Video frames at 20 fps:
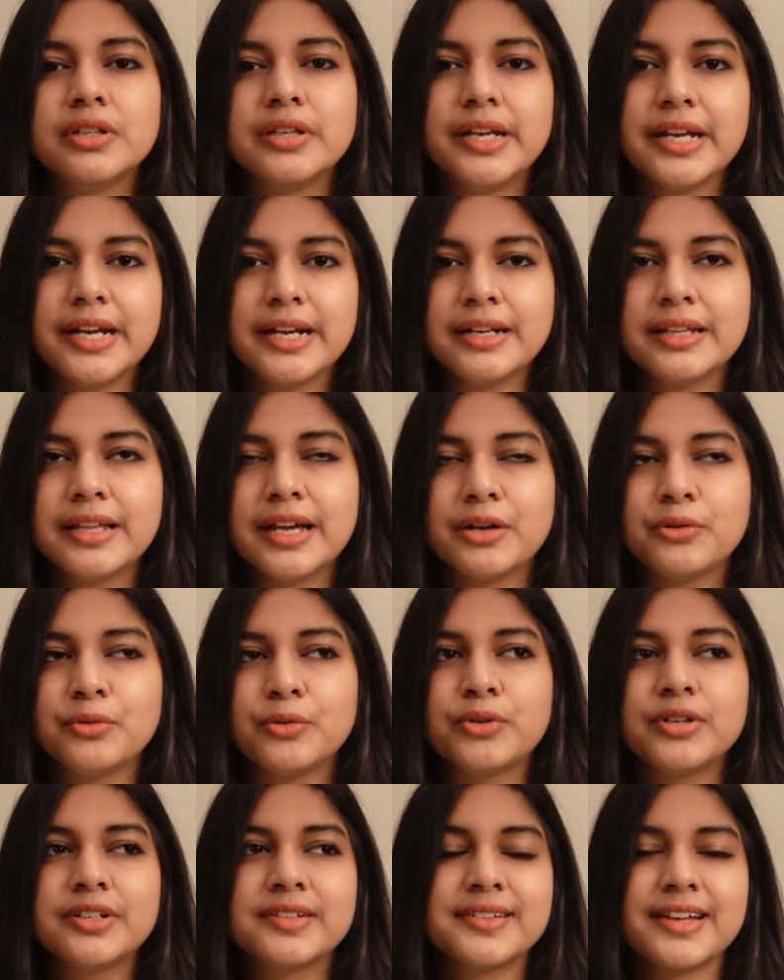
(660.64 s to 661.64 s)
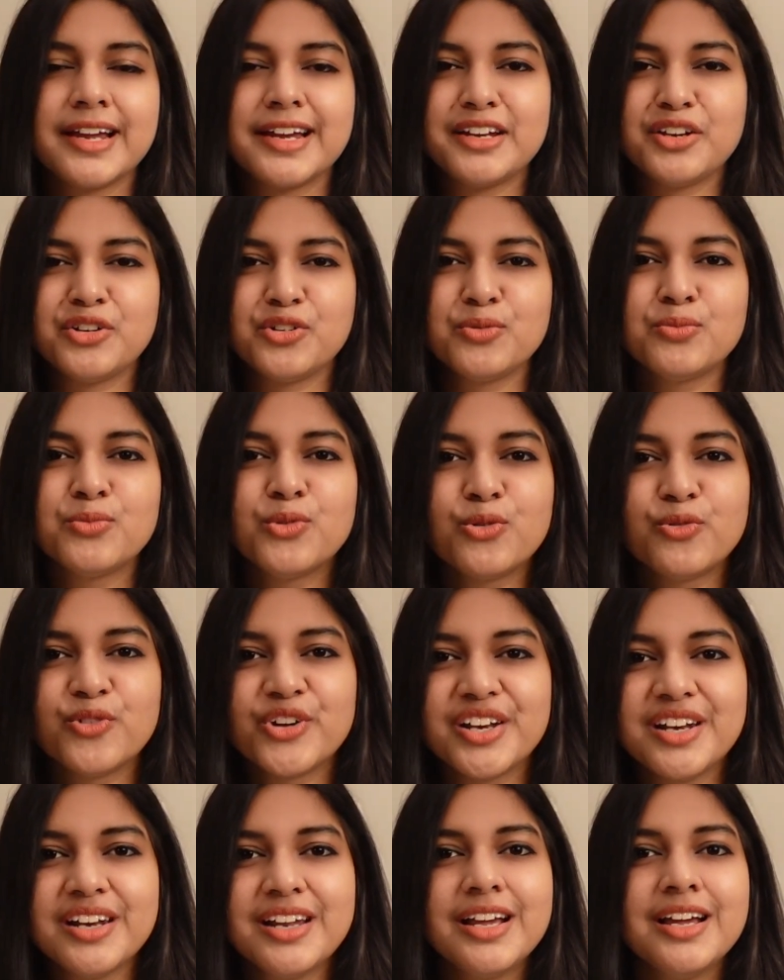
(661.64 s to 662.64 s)
the date that we were deciding to move
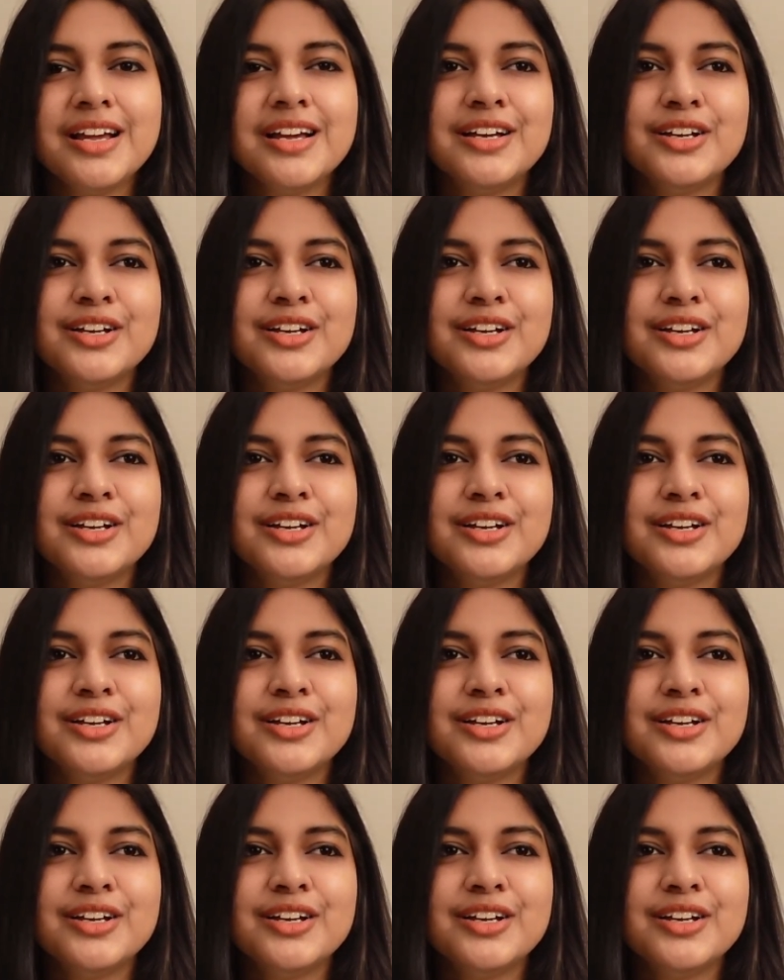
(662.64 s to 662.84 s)
in.